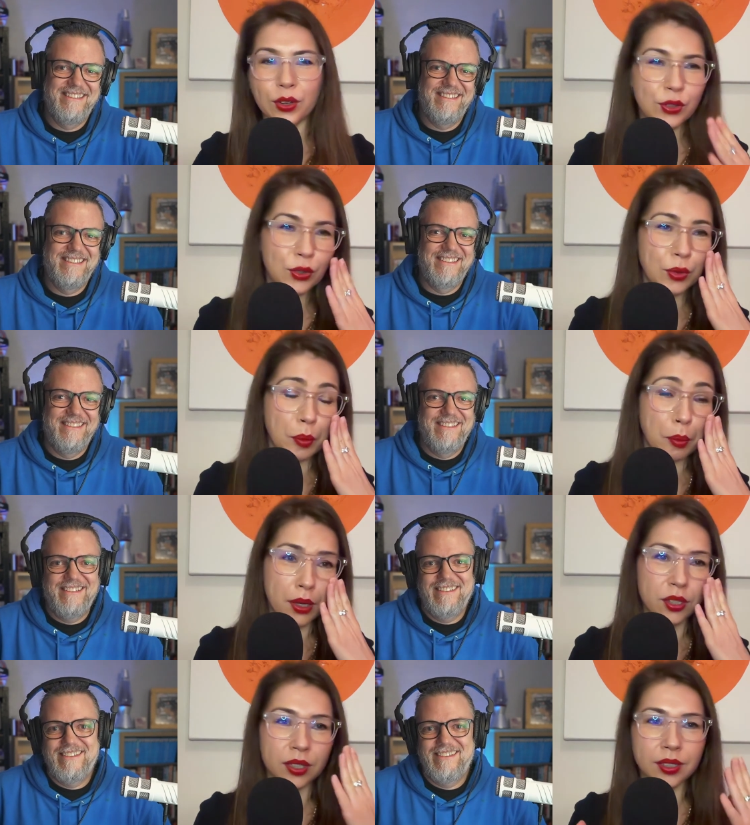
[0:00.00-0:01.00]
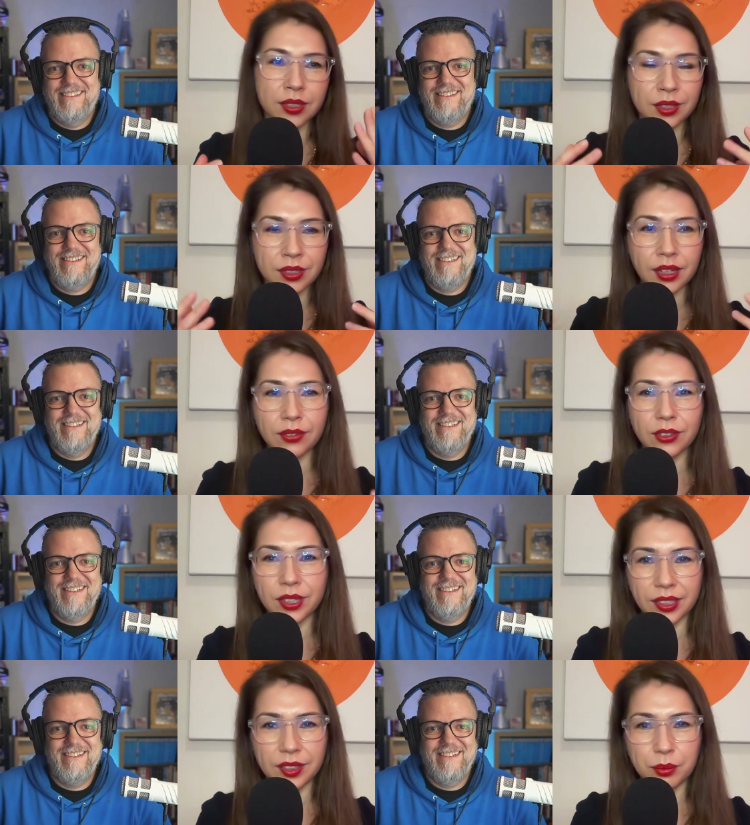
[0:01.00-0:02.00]
Speaker 1: you mentioned the Tech for
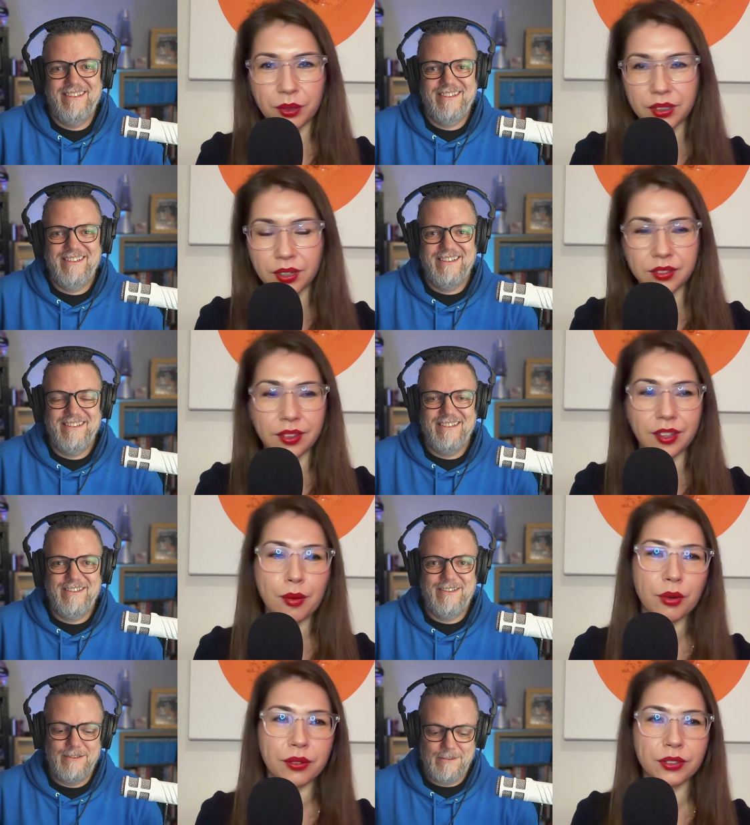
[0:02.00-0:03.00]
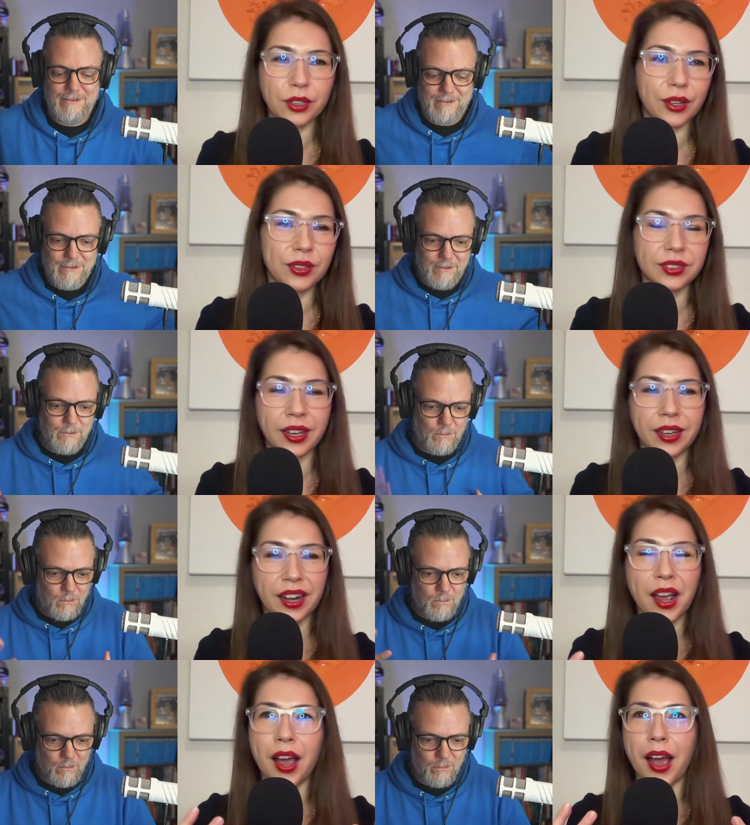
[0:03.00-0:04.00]
Non-Techies podcast and the number of shows, and
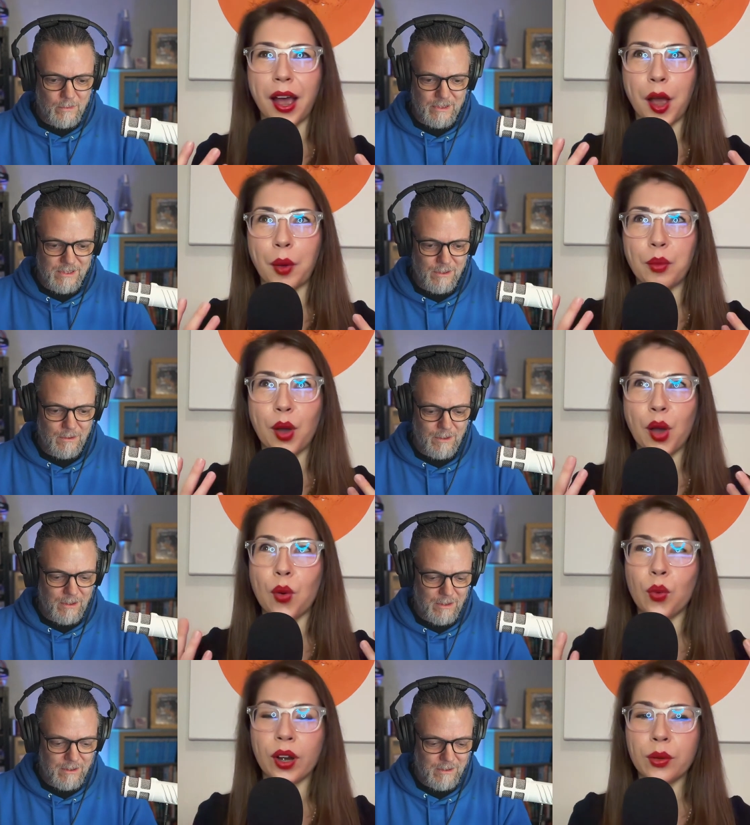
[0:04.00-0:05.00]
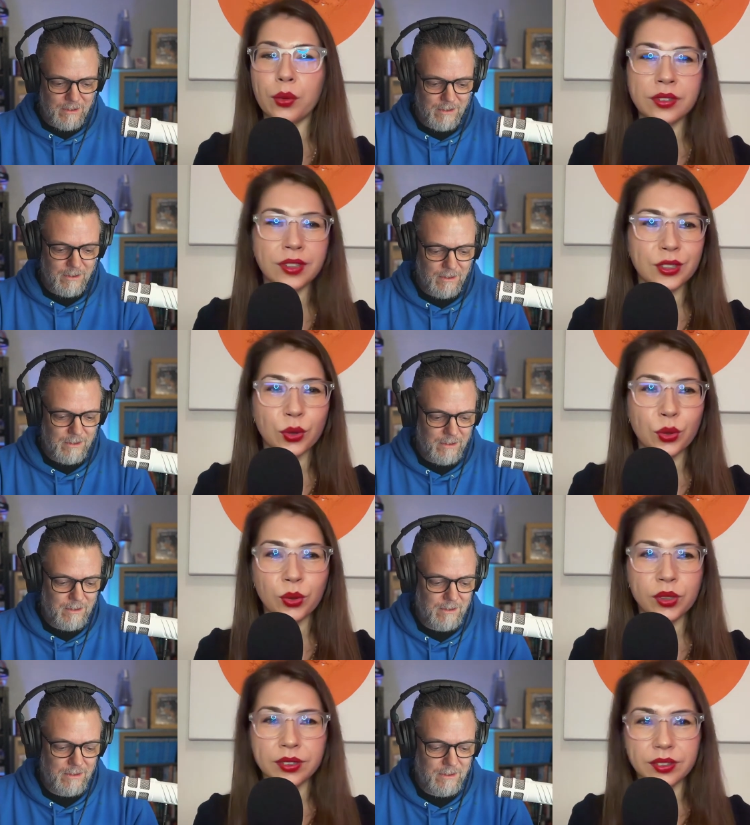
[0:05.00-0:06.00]
Um, what I want to say to all
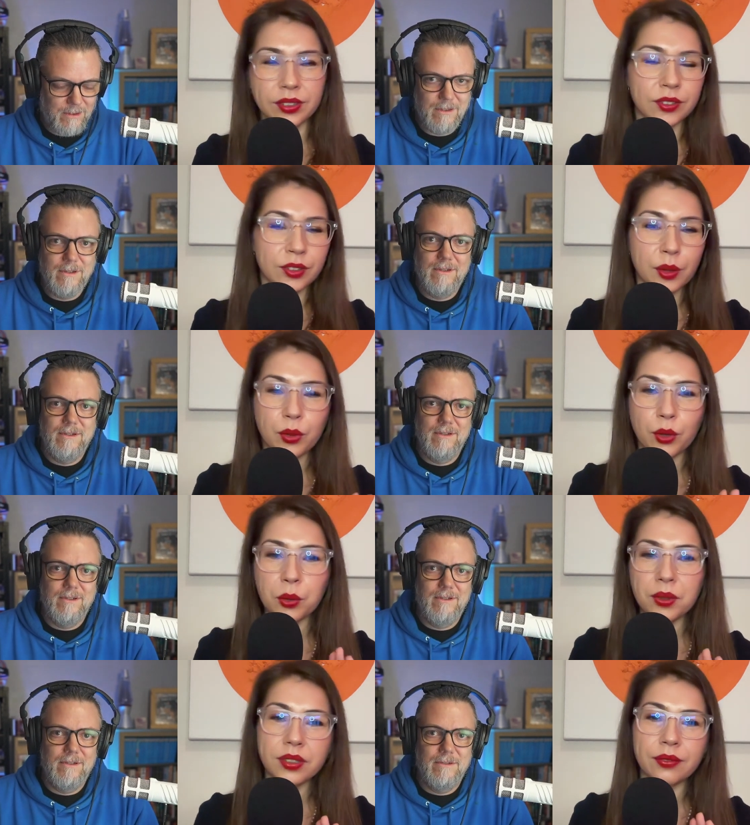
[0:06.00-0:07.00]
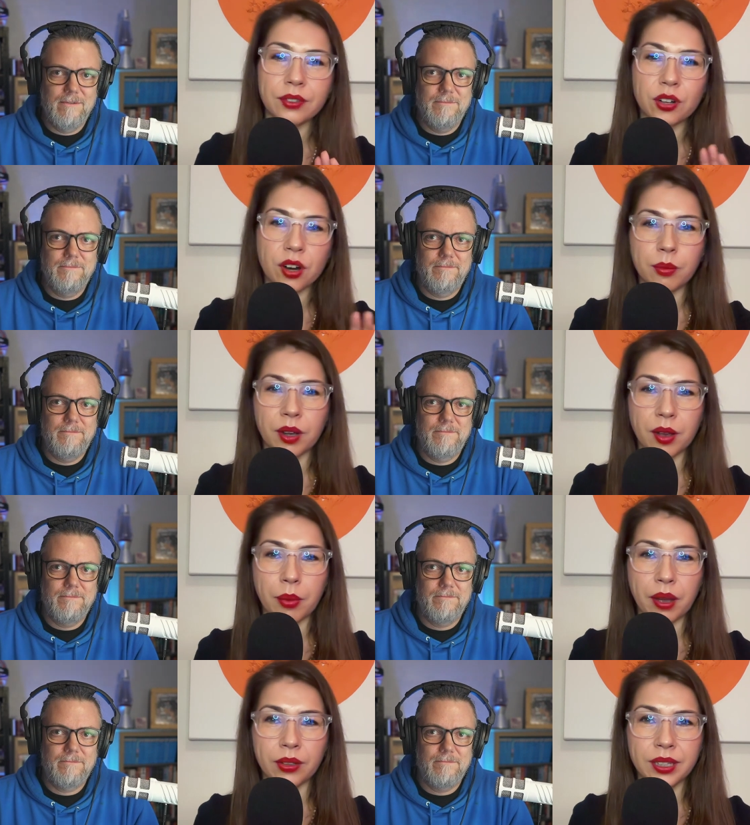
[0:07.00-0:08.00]
listeners, you know, we always have drama
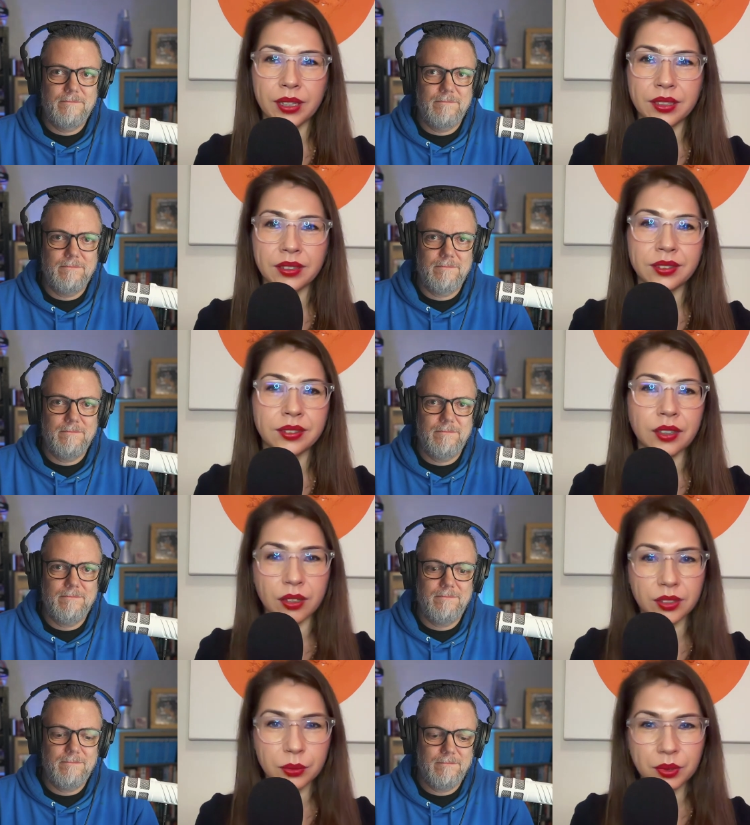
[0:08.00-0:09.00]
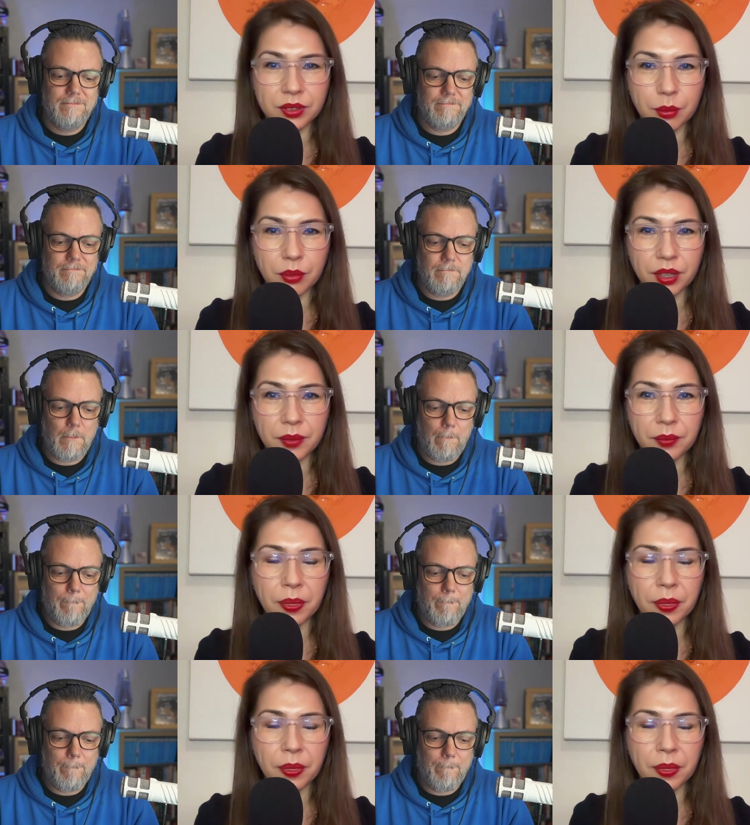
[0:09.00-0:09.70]
about getting started with something.